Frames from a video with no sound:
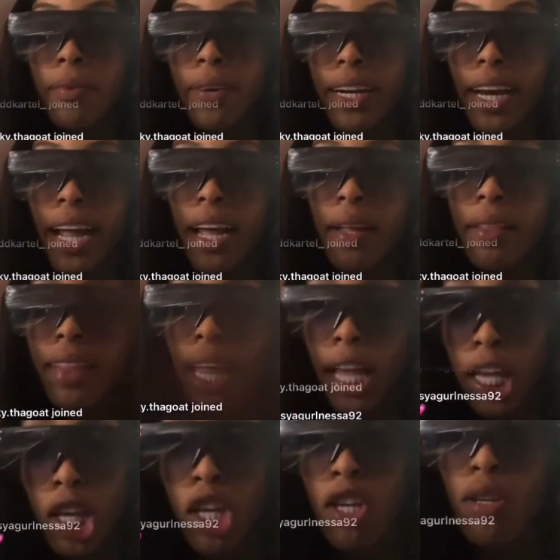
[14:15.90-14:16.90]
Renee,
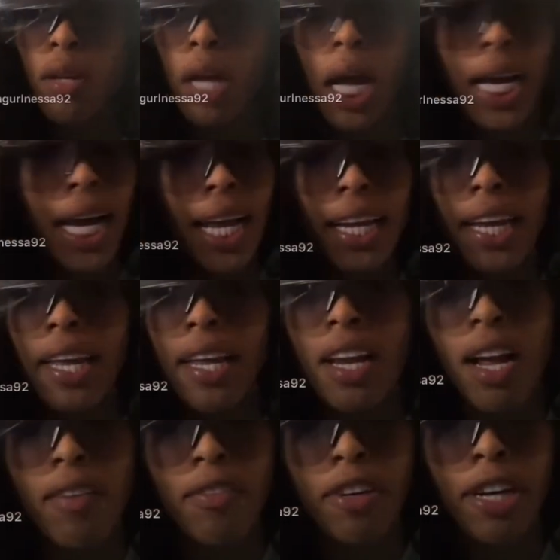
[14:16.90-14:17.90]
thank you. I gotta get
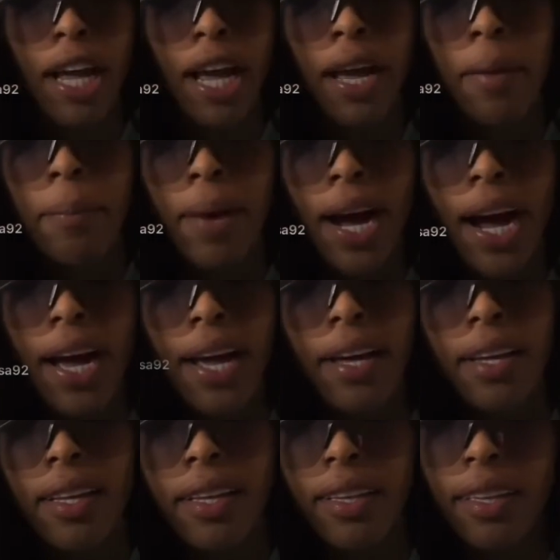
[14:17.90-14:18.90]
off, Renee.
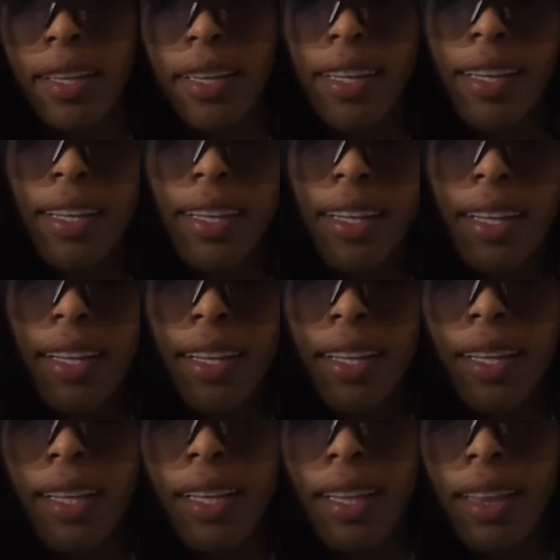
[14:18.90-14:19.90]
Bye.
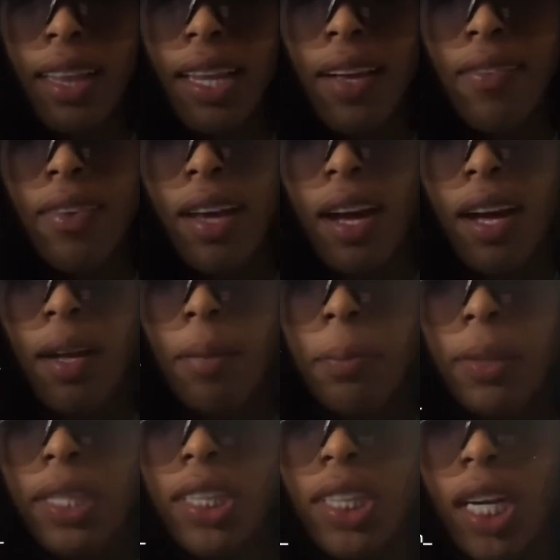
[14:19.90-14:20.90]
Love y'all.
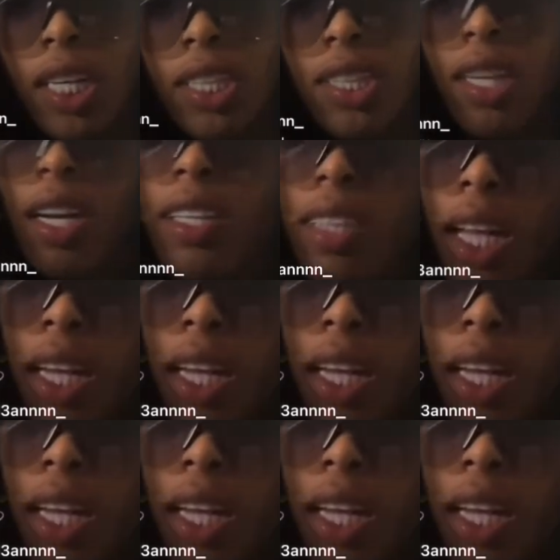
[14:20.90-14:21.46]
Appreciate y'all.